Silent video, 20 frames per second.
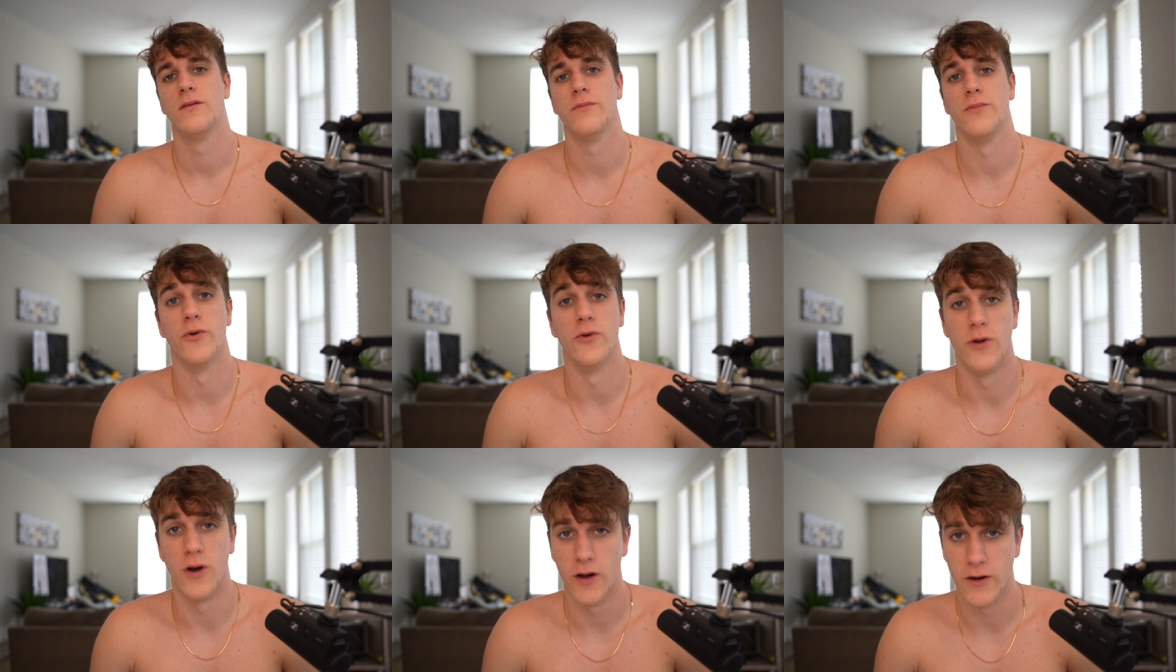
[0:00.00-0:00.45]

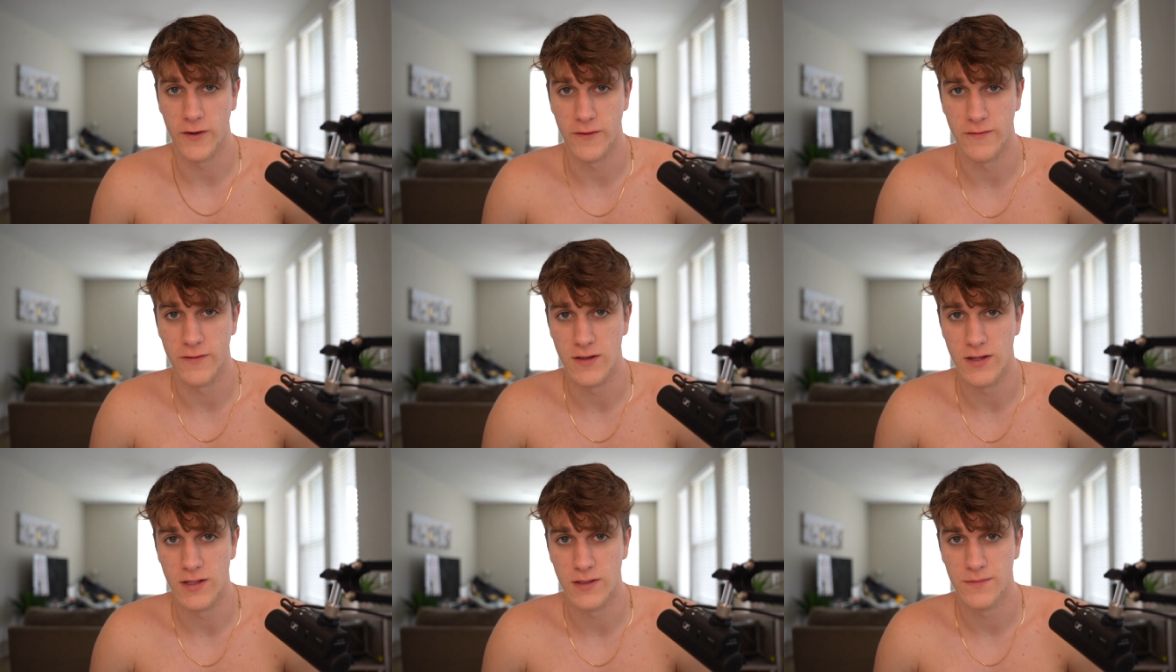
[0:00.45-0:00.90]

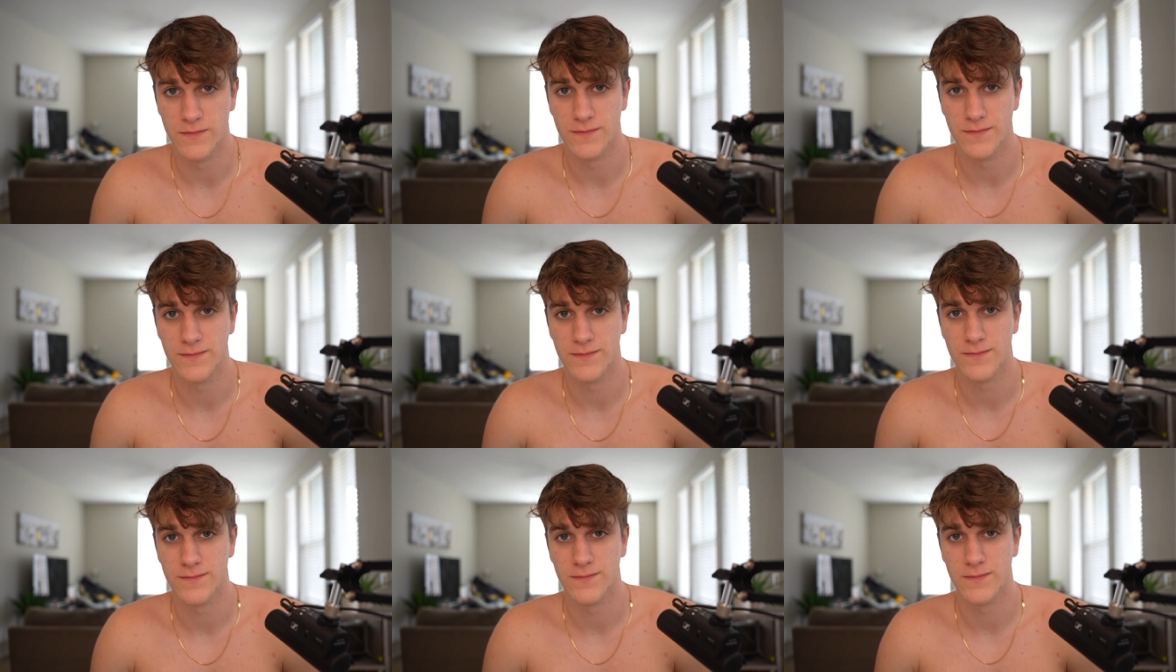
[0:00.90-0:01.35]
Pornography,
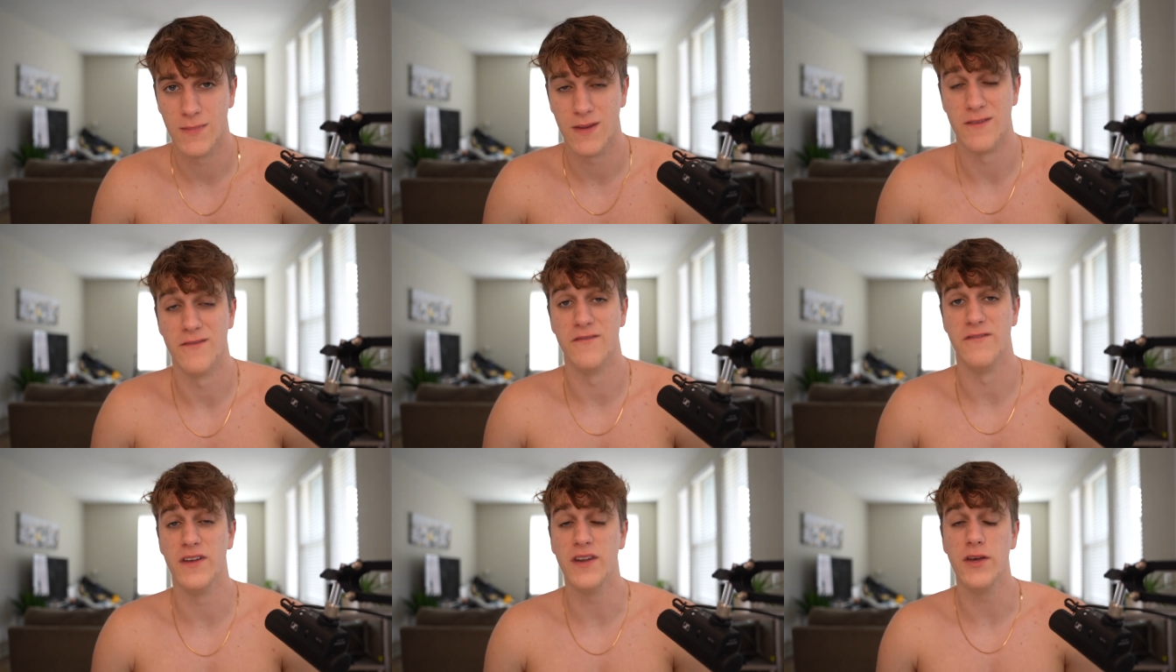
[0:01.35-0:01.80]

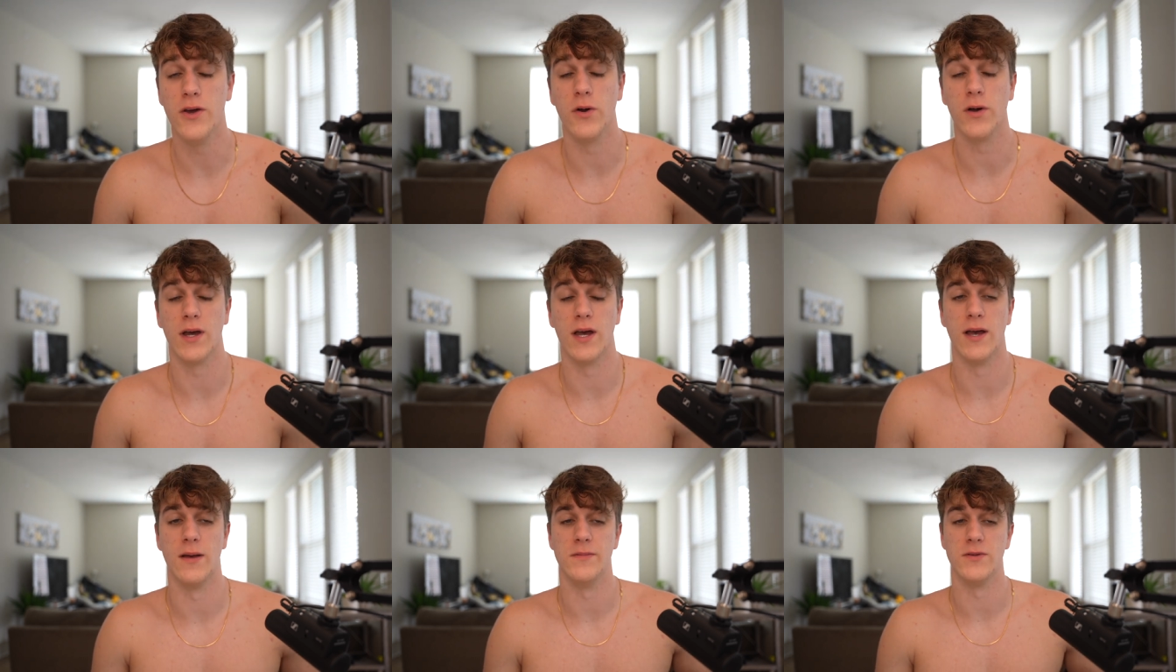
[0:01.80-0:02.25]
video
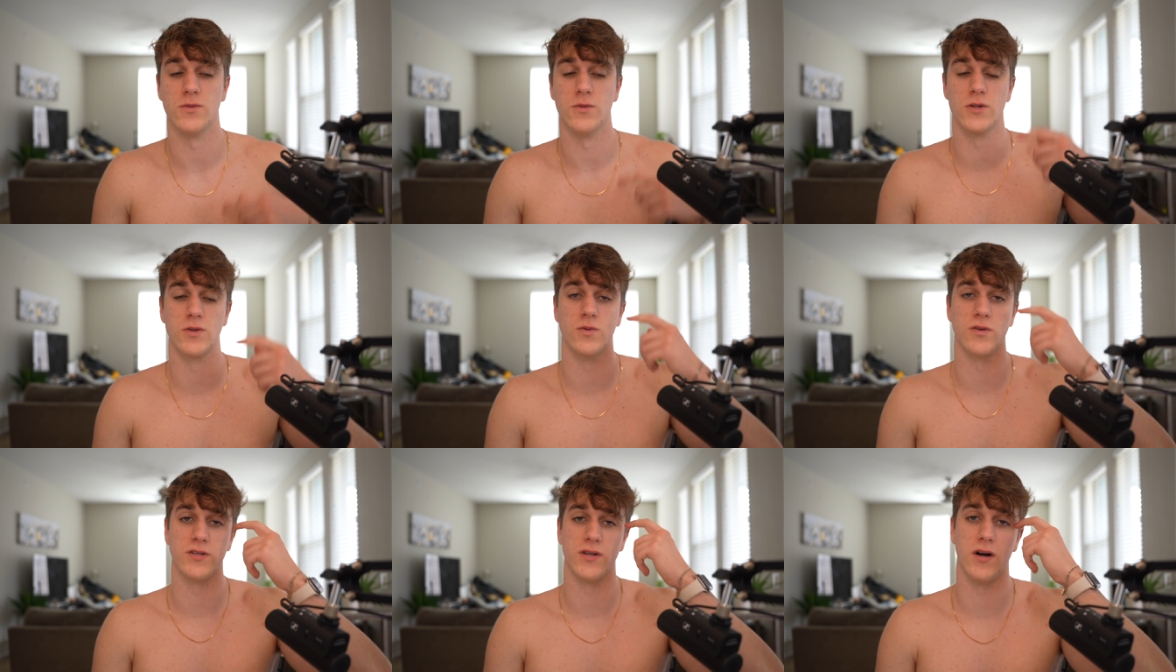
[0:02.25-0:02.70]
games,
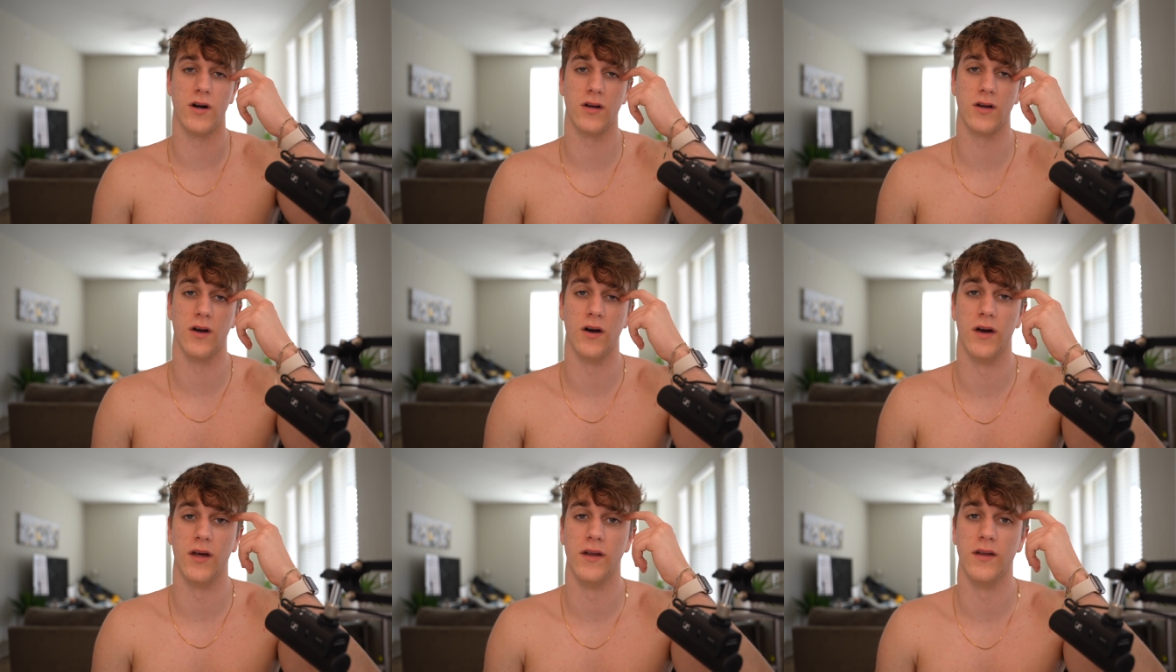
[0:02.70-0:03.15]
which we'll talk
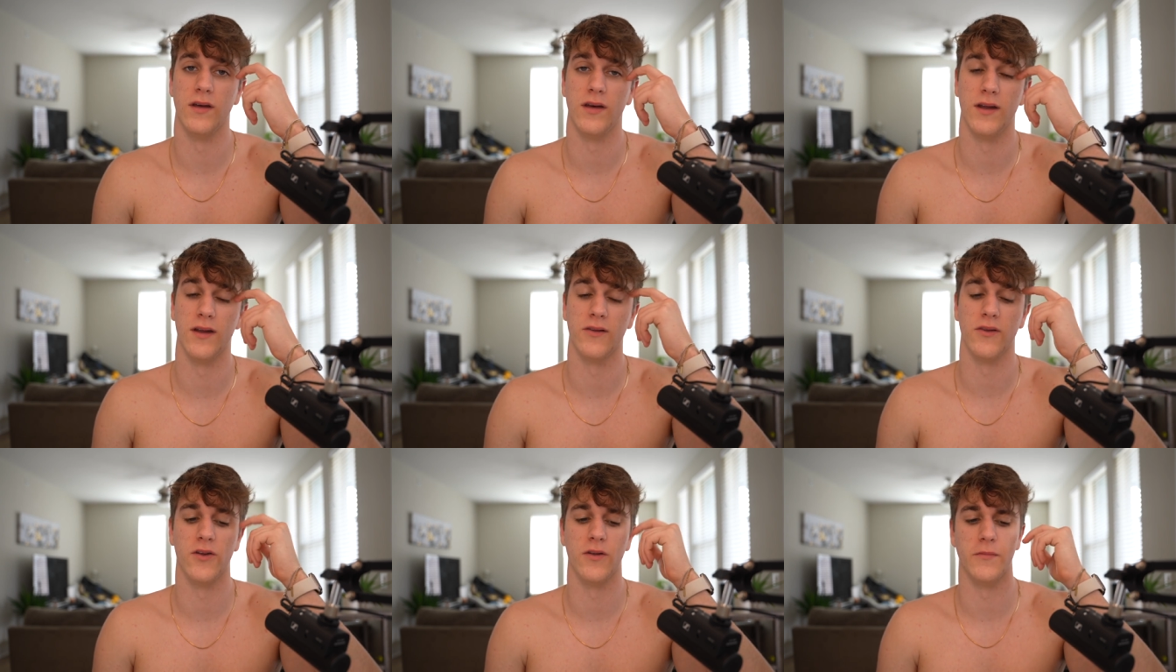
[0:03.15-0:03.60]
on
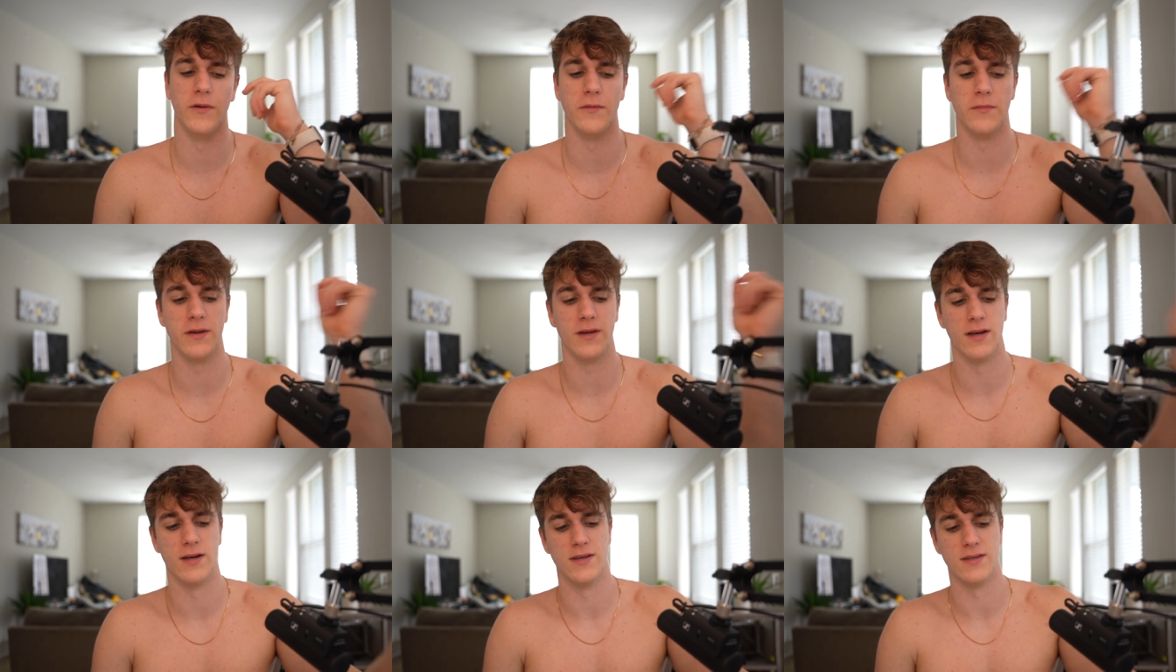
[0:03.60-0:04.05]
in a little bit,
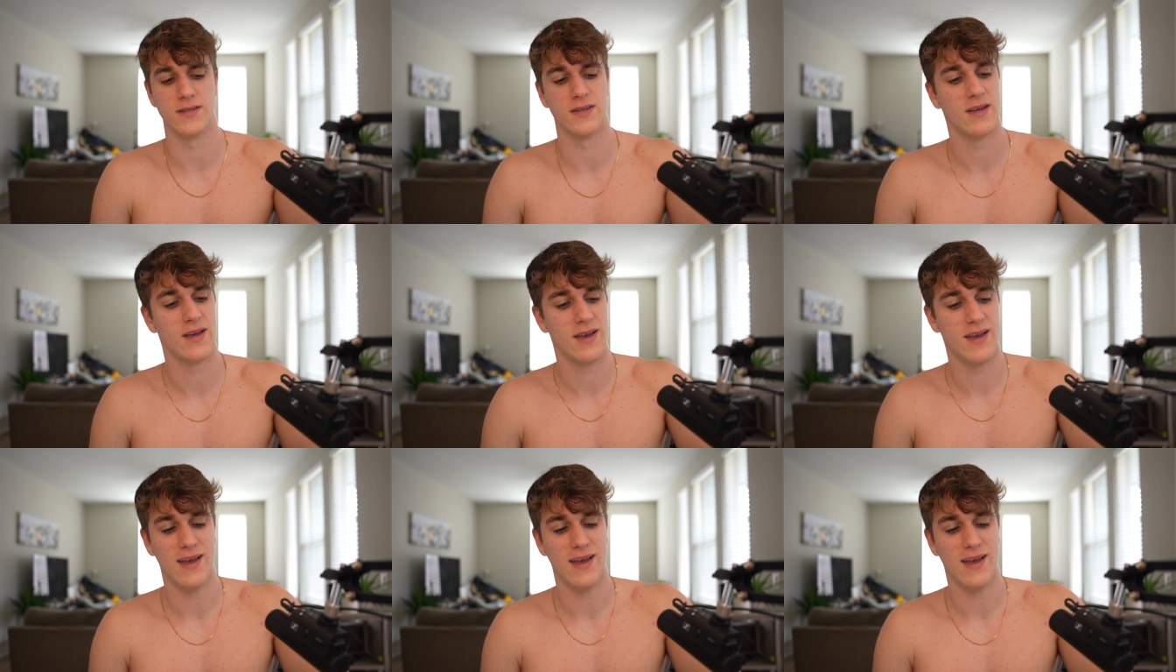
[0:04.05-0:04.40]
because